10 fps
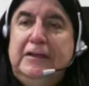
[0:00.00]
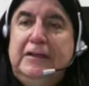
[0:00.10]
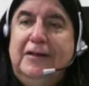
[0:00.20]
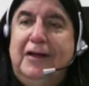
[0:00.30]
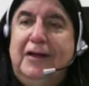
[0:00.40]

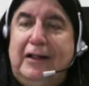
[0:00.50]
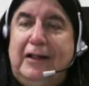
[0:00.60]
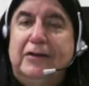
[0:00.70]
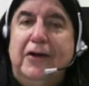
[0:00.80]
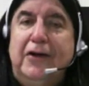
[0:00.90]
Well,
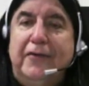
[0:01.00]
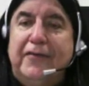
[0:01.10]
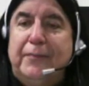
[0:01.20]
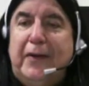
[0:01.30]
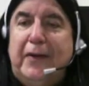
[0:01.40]

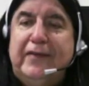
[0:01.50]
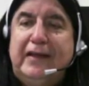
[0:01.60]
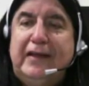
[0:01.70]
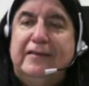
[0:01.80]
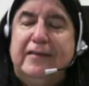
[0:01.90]
corresponding to
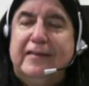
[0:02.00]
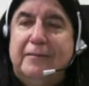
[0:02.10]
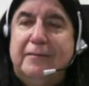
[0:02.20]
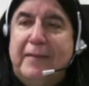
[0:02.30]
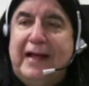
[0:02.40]
the Mao
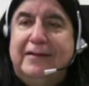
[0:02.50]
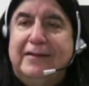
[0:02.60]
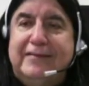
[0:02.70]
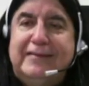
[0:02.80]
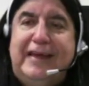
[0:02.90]
scheme
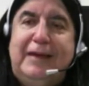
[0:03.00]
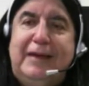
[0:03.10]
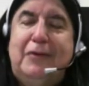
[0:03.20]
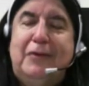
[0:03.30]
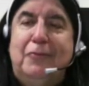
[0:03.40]
of
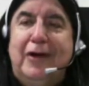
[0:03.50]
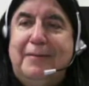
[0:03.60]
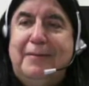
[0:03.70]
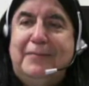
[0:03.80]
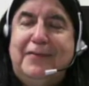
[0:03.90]
1M to
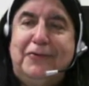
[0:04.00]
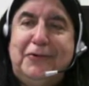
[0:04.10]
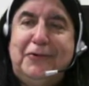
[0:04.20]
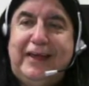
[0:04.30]
4D,